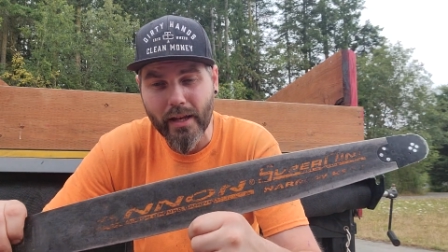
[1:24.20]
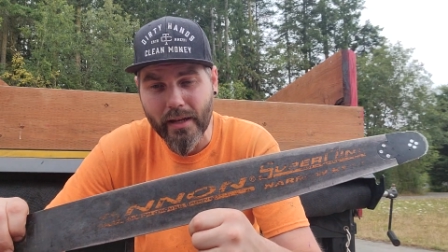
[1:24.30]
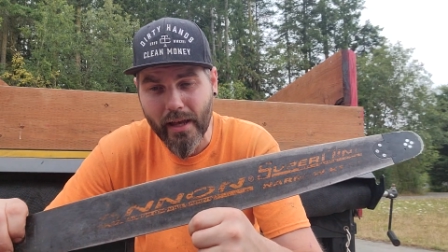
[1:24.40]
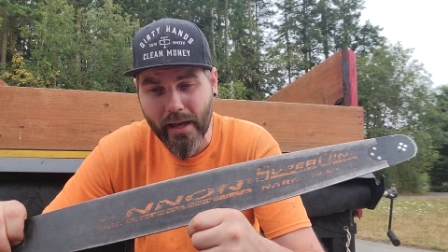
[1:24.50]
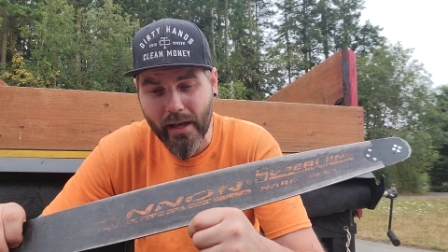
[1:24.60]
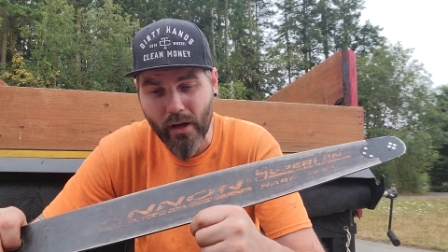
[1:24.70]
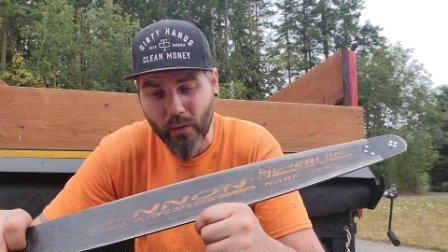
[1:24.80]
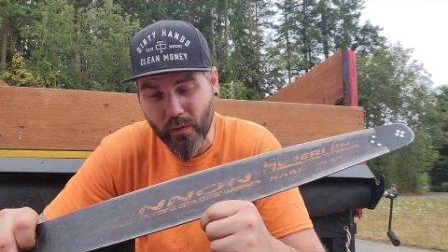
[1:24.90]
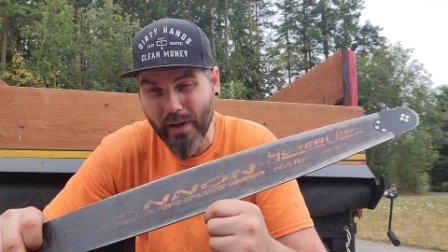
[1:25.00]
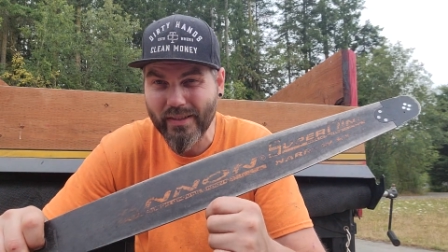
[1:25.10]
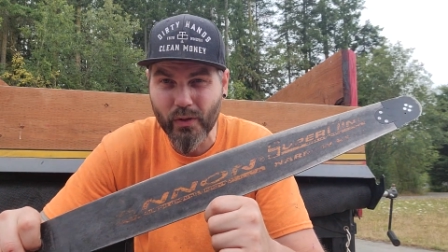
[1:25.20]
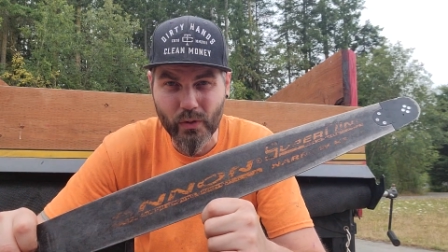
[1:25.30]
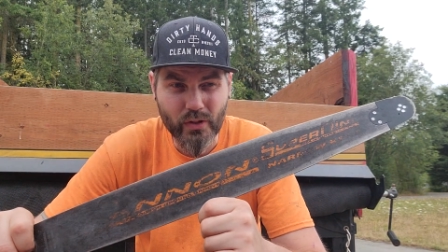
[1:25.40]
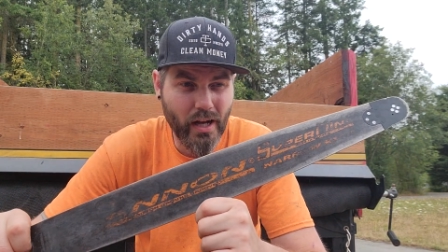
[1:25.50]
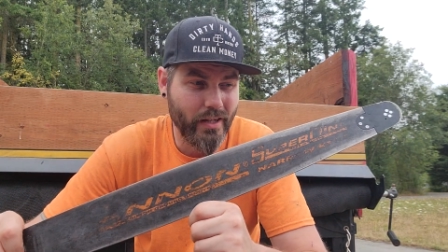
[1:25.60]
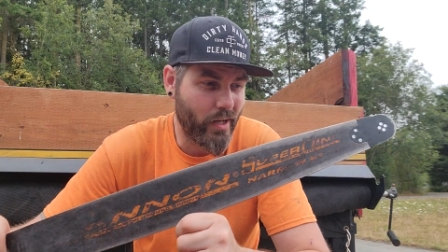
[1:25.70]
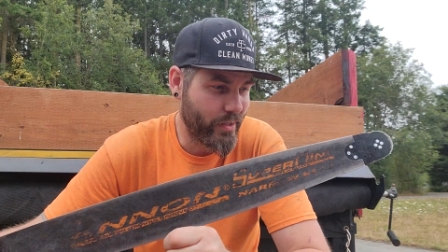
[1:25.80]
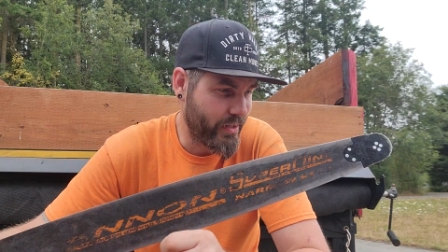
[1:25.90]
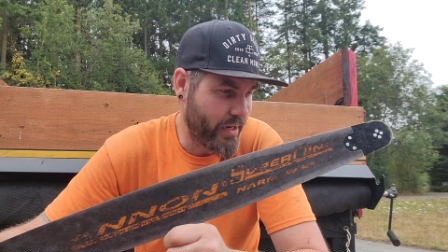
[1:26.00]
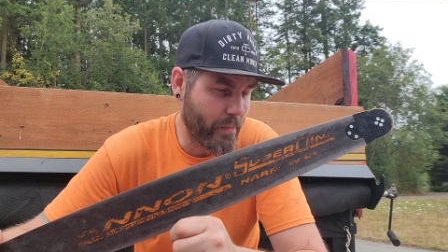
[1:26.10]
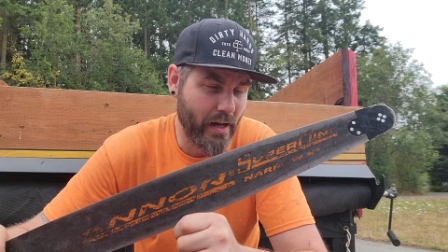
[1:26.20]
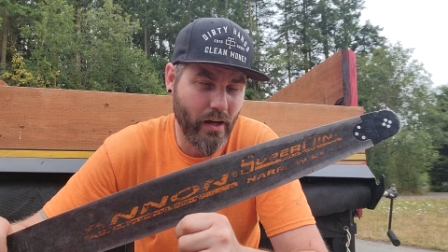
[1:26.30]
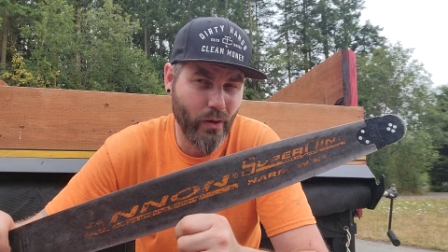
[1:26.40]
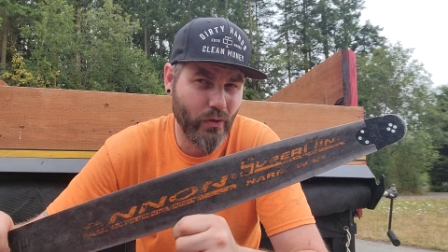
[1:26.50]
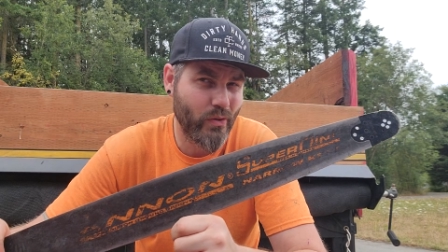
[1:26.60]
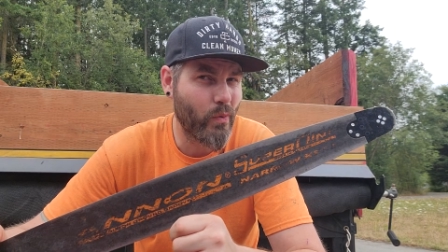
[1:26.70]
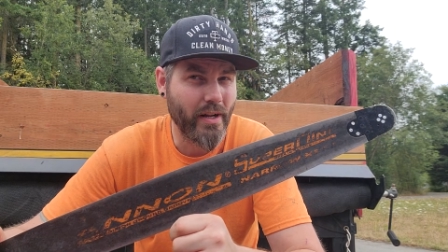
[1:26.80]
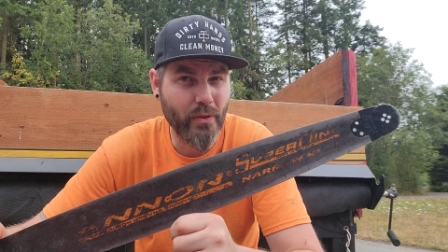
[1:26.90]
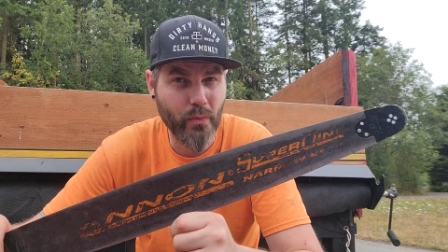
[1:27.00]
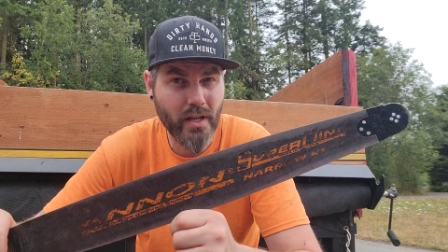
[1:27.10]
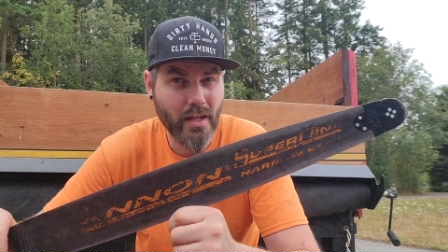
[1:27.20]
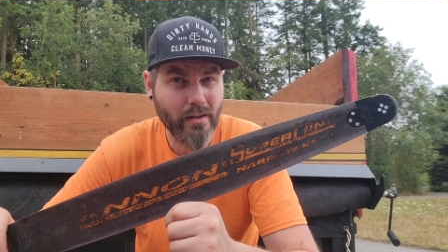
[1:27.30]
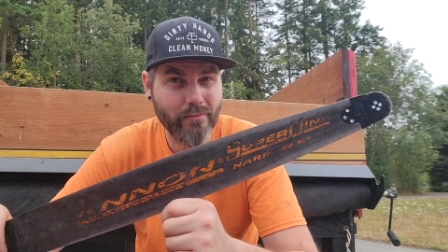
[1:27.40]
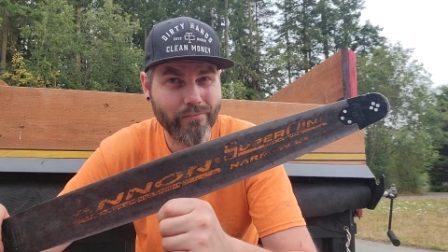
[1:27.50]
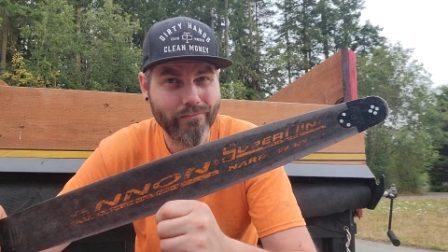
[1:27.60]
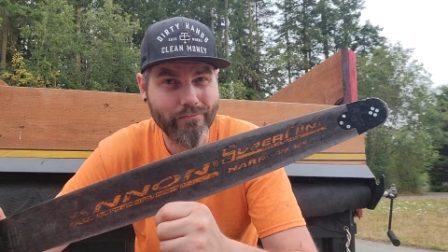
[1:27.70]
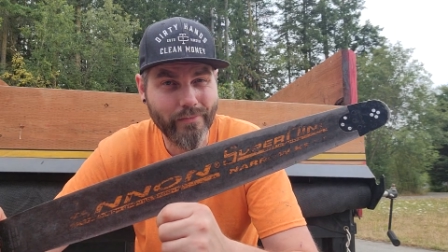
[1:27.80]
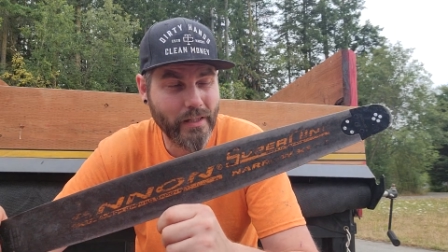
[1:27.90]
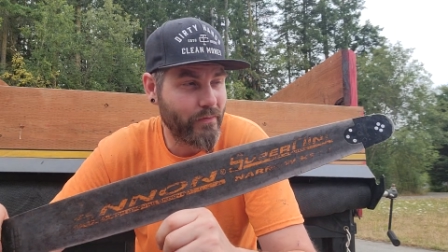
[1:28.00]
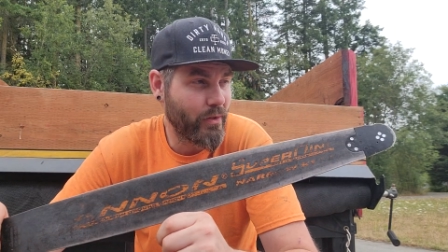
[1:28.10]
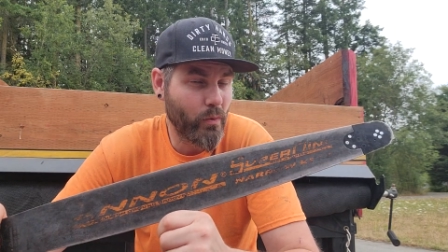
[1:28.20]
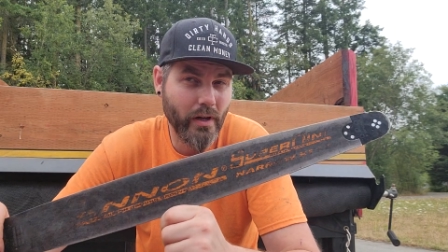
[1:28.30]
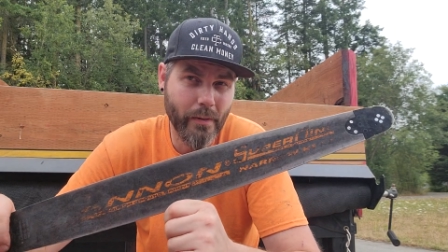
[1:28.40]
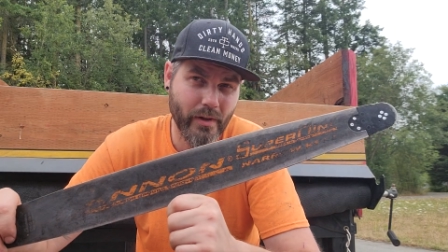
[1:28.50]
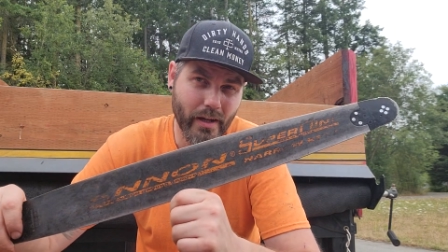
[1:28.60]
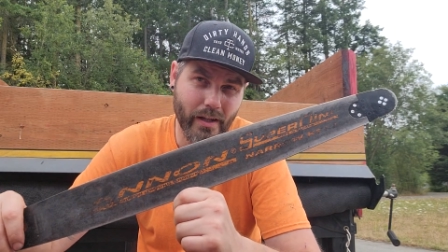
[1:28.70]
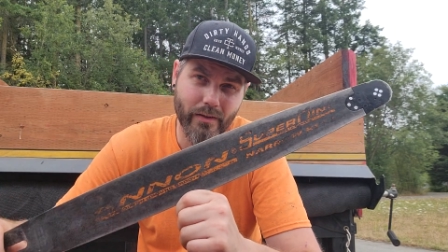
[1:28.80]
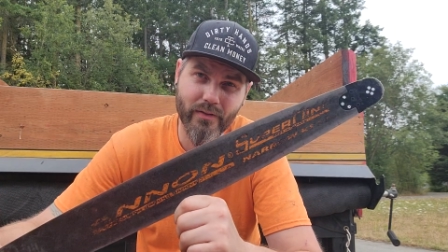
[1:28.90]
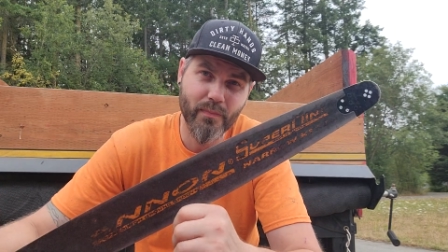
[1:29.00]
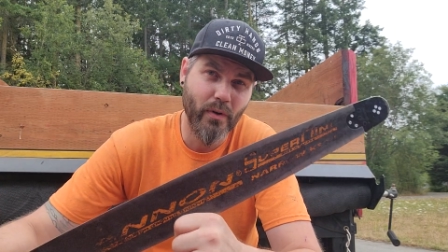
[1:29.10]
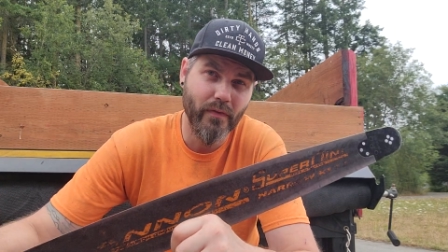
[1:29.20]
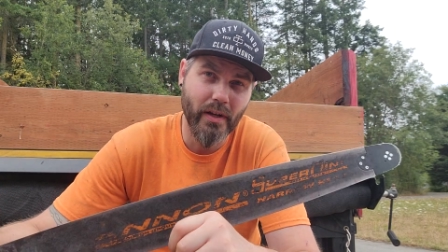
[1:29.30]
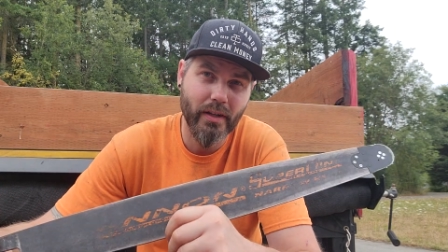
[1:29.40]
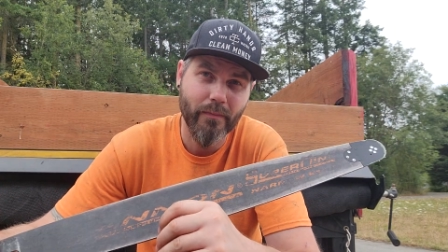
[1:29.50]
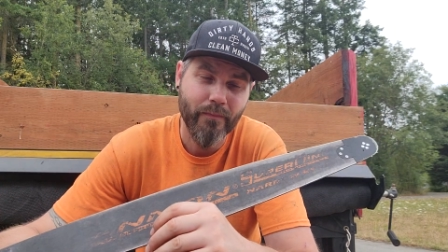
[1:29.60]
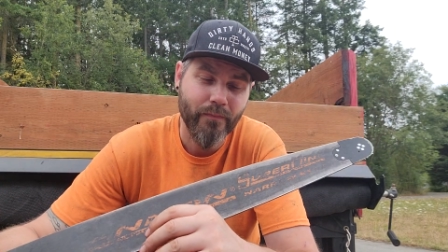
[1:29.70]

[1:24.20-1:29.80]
Now, with the West Coast saw dogs, you get about 23, but for the wood I'm cutting, it's perfect.